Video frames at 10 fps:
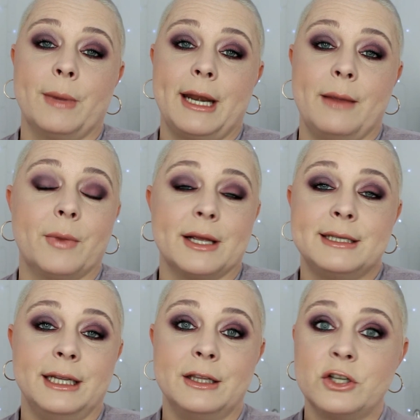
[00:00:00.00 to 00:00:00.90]
my name when I
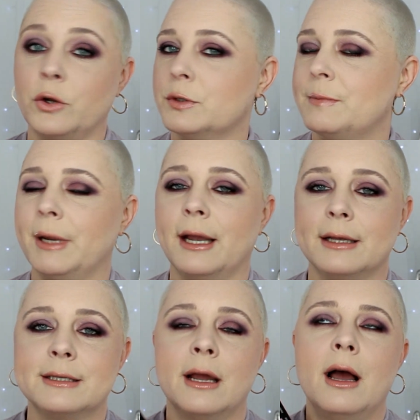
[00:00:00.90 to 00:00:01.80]
seen the tones,
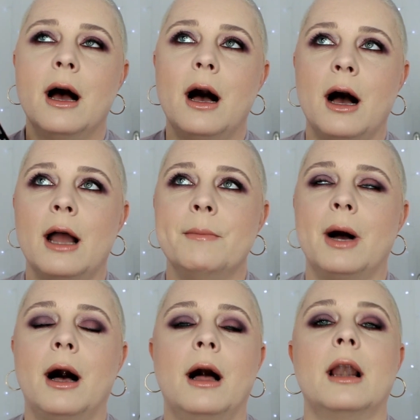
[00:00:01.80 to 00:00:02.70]
because I'm
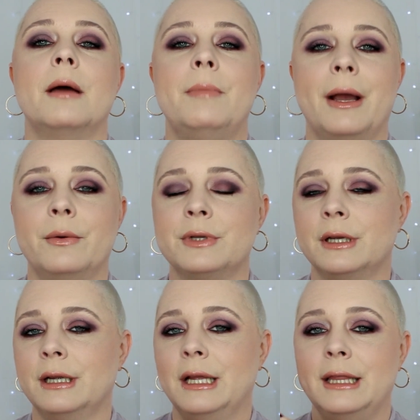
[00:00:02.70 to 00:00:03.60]
all about
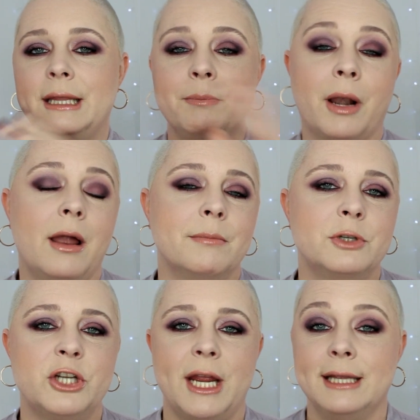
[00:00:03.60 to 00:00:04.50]
the plum
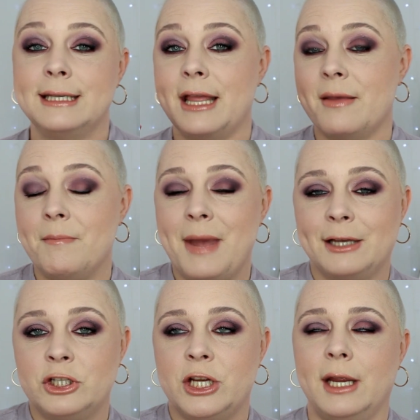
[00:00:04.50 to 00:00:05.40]
shades and the
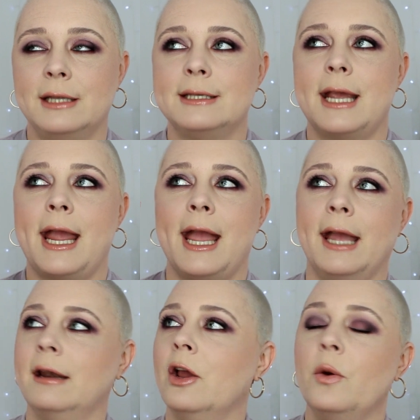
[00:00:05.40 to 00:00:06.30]
matte shades.
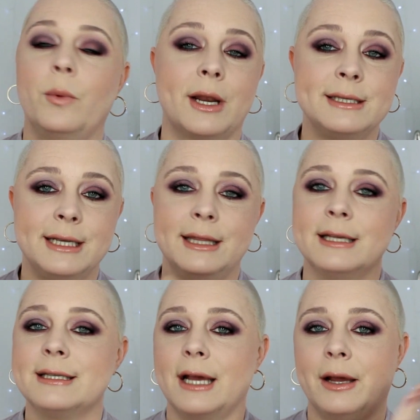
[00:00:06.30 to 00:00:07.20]
And when I seen
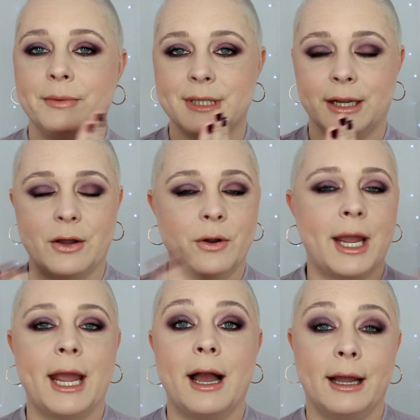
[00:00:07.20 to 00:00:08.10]
this, I was like,
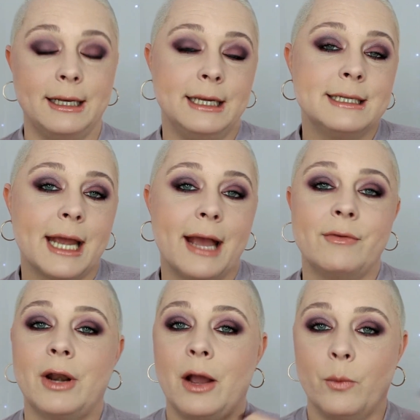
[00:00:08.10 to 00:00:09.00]
okay, I need to have
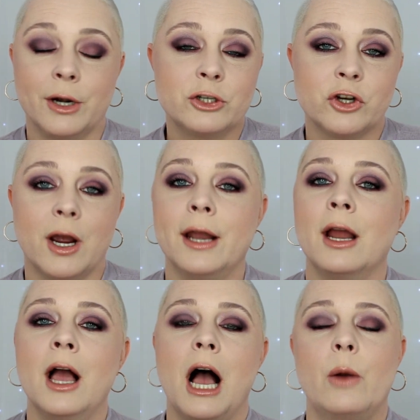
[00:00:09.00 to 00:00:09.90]
it. I want to try it.
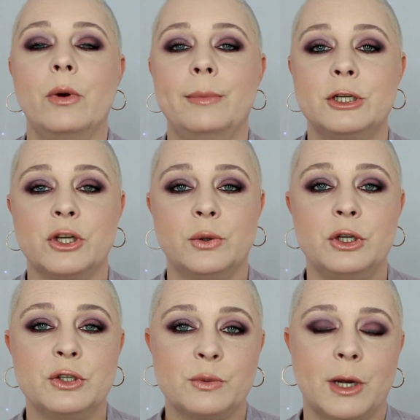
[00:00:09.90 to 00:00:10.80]
I will be showing
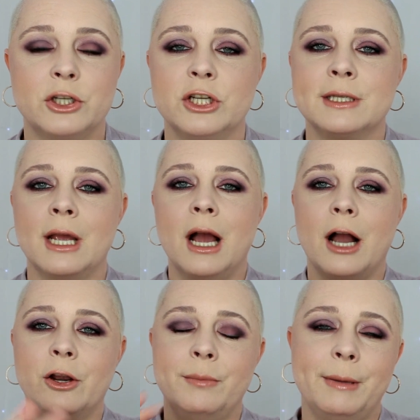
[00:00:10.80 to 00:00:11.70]
you swatches.
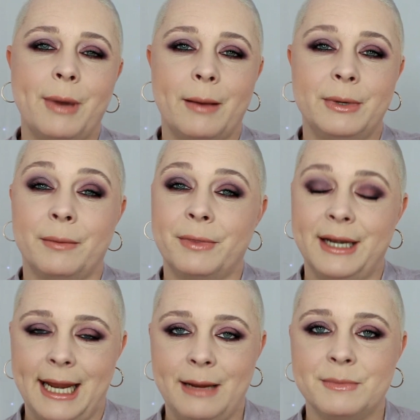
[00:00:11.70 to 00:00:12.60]
I'm going to be popping up the
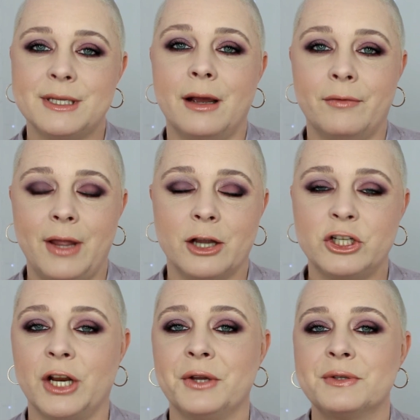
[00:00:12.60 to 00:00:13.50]
names of the
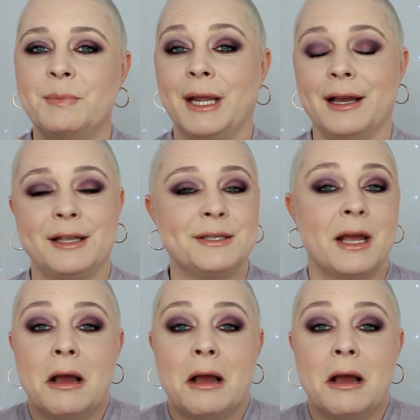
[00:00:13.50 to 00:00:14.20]
eyeshadows because